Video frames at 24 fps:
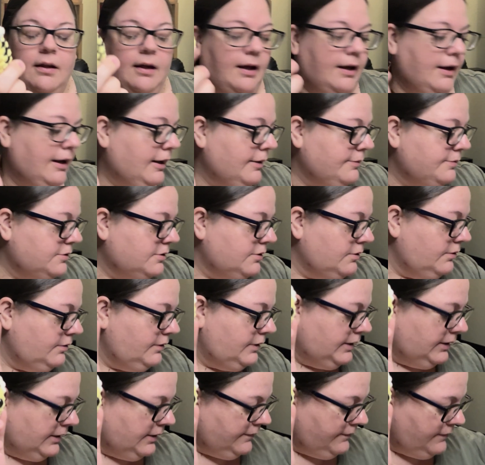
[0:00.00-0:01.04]
I
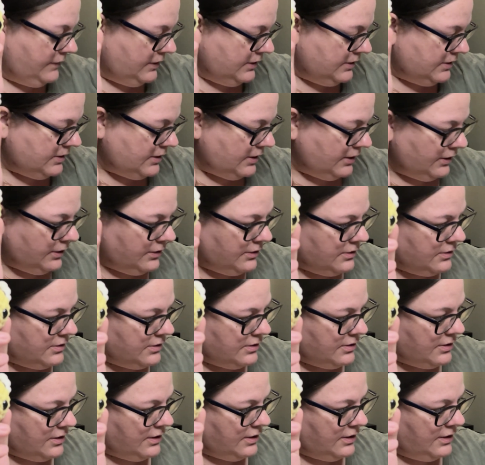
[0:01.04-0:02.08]
absolutely love these things.
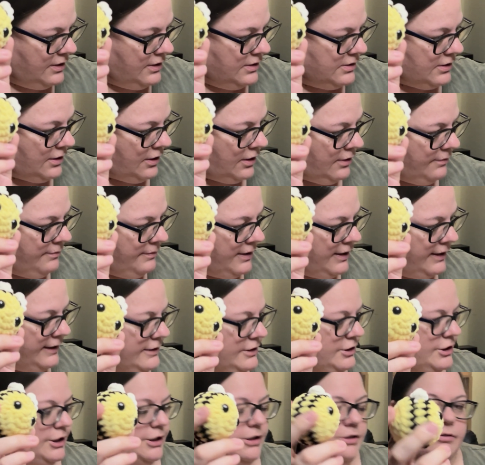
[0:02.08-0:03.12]
These are by
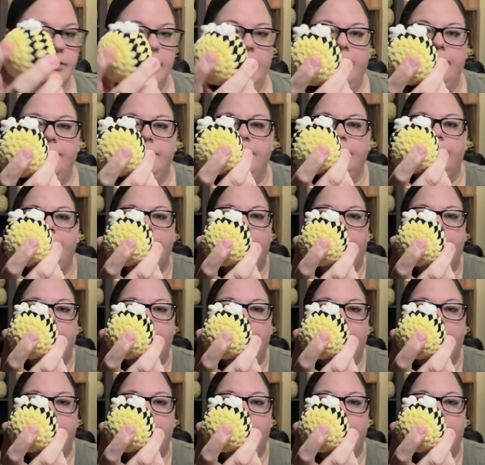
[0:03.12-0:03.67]
Jen's Crafty